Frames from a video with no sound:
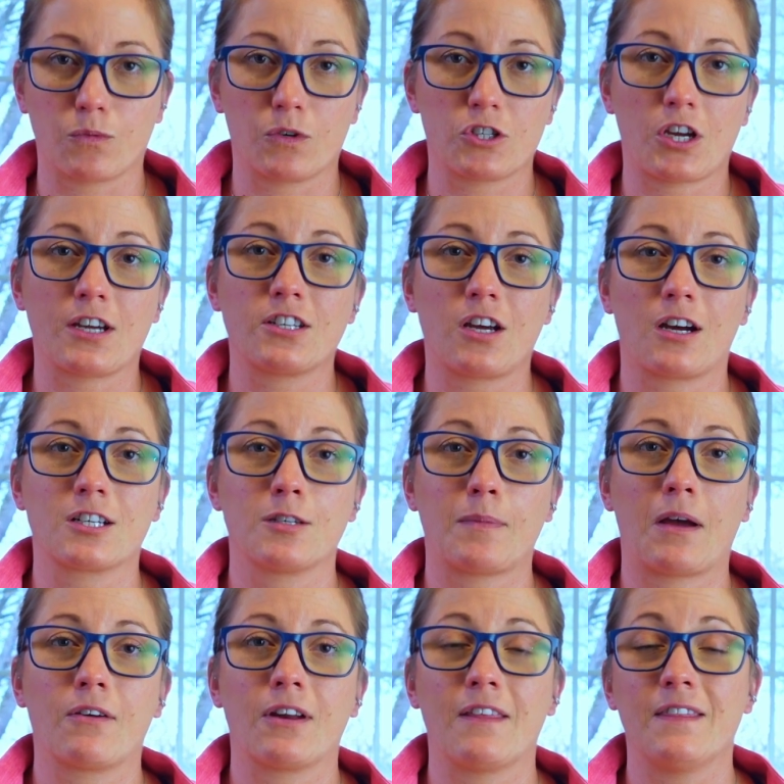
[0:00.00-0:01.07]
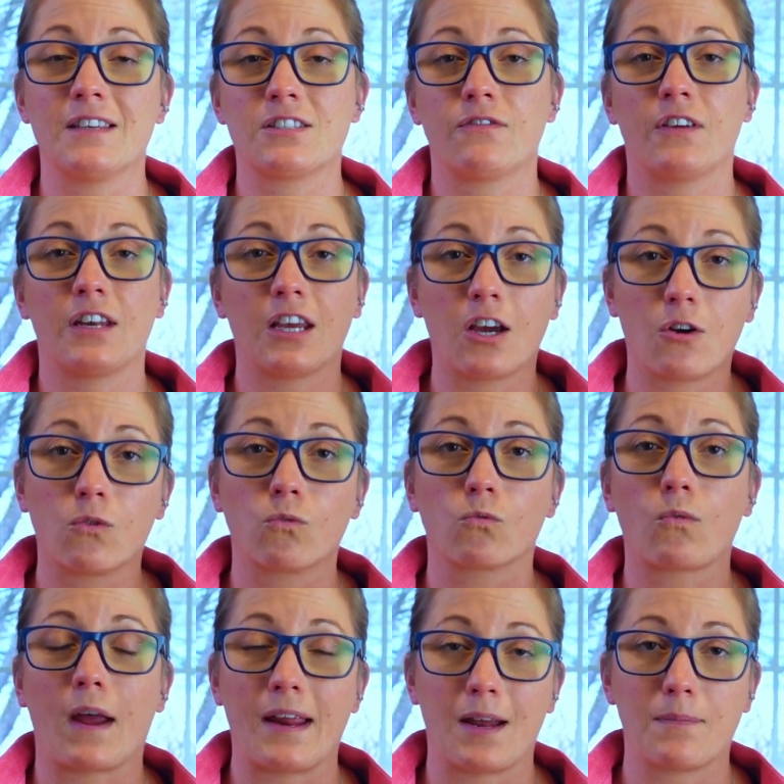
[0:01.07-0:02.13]
which I talked about in this video
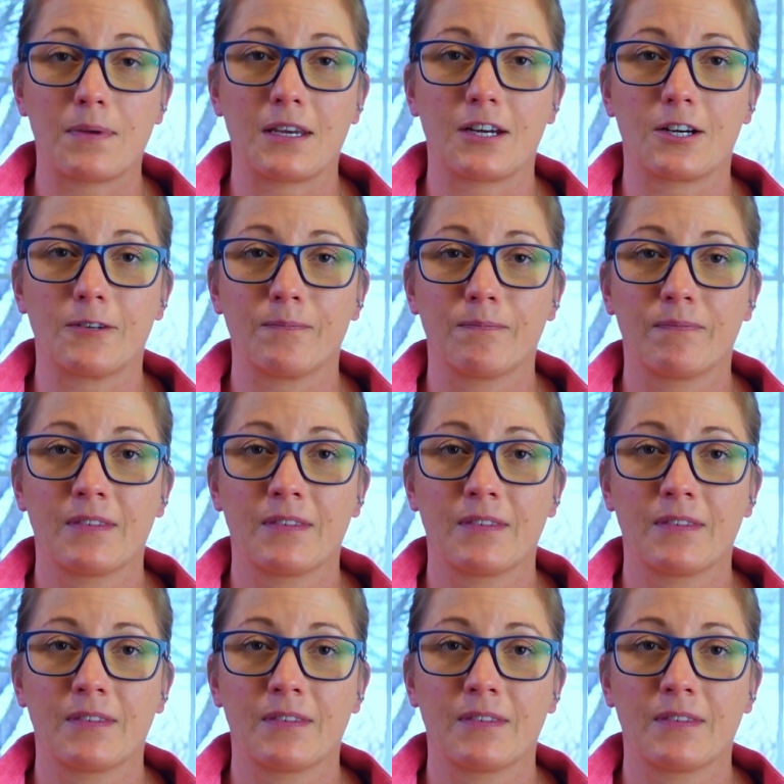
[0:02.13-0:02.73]
right up here.